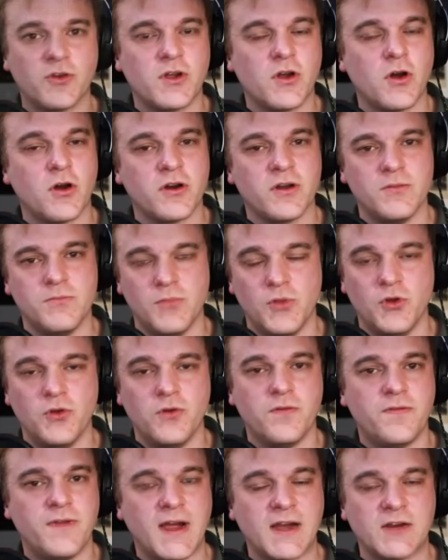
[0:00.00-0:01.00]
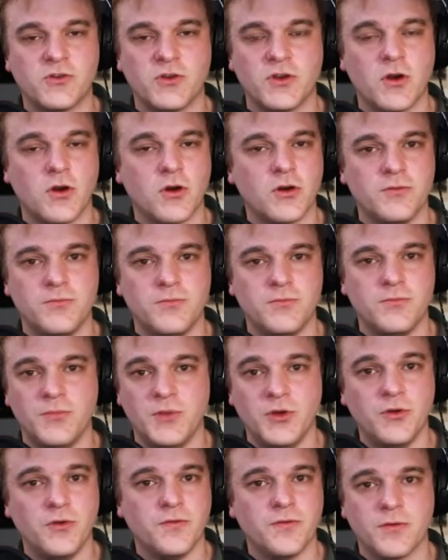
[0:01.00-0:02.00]
card and move, factory card and
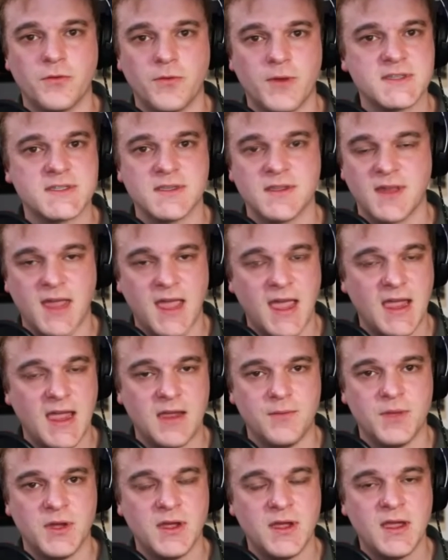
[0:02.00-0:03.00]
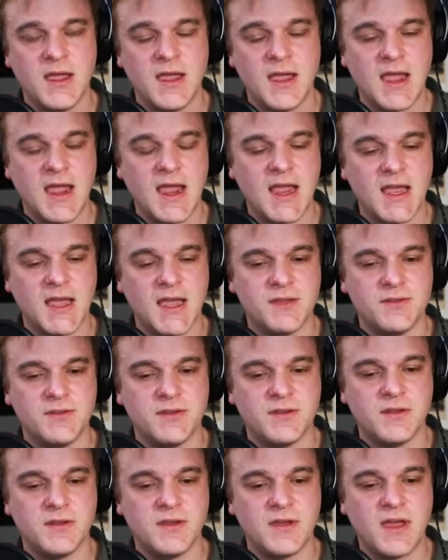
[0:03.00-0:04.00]
move for the rest of the game. Wow. And
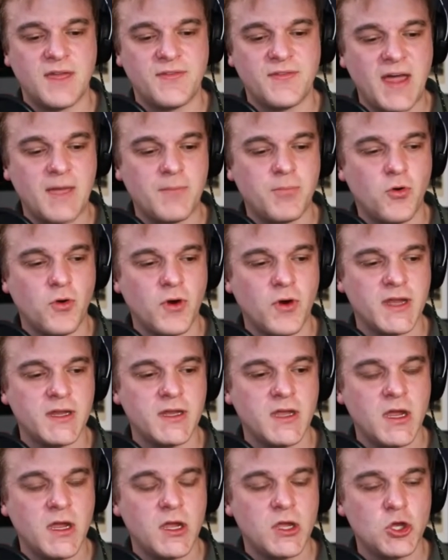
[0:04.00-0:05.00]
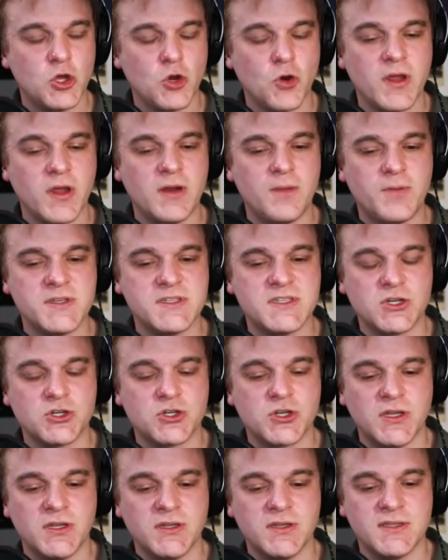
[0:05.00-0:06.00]
at that point, you're in a
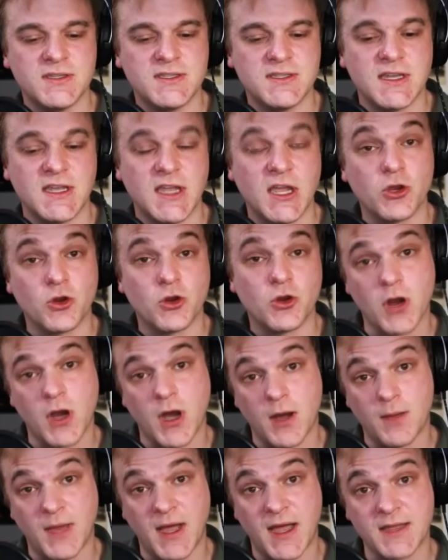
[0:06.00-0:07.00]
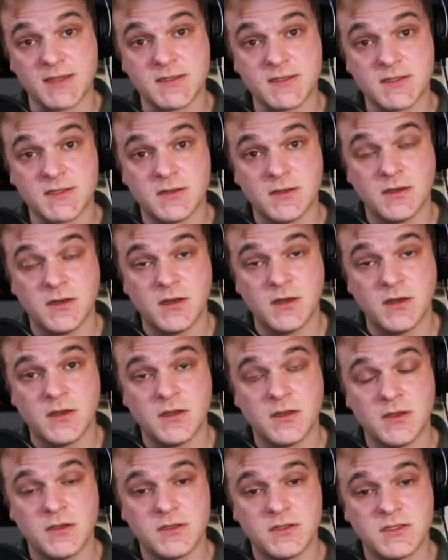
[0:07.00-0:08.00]
position to get your combats,
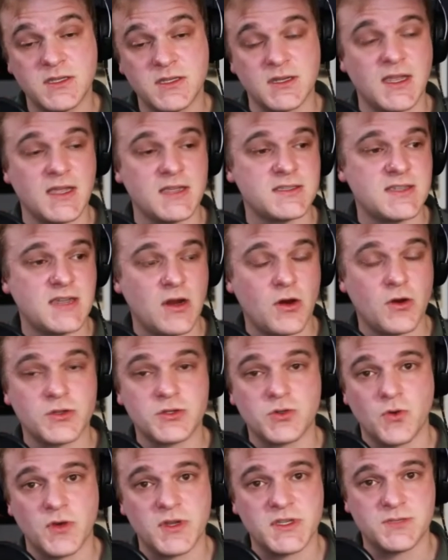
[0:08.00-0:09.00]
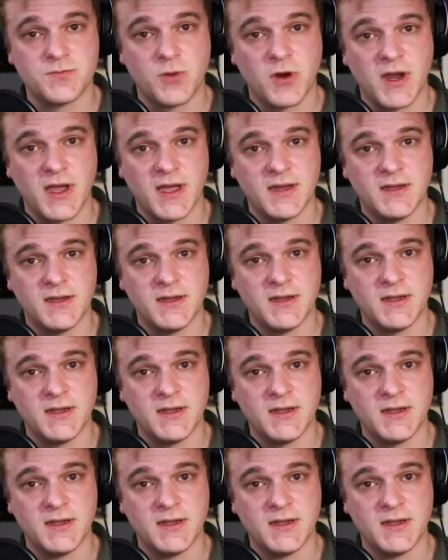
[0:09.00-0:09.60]
to get territory spread,